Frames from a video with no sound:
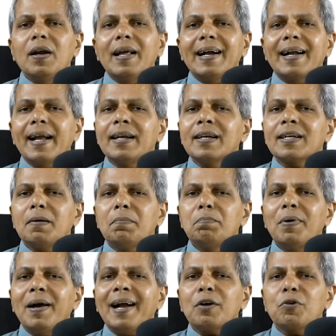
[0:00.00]
again come
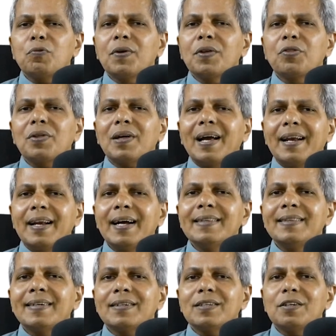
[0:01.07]
back with
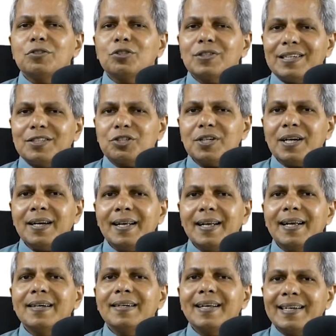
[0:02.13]
another session
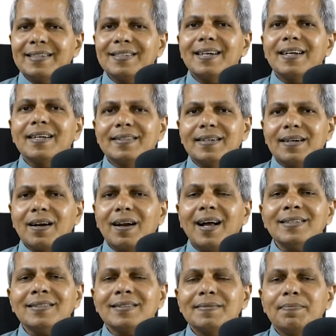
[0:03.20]
in yet another
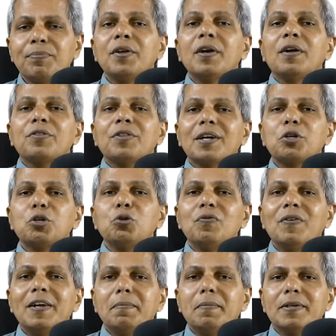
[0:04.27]
class. Thank you
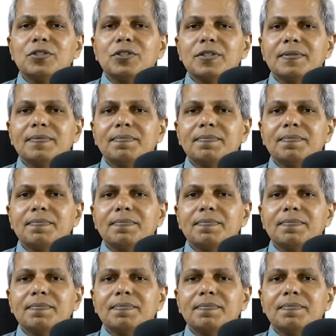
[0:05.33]
very much.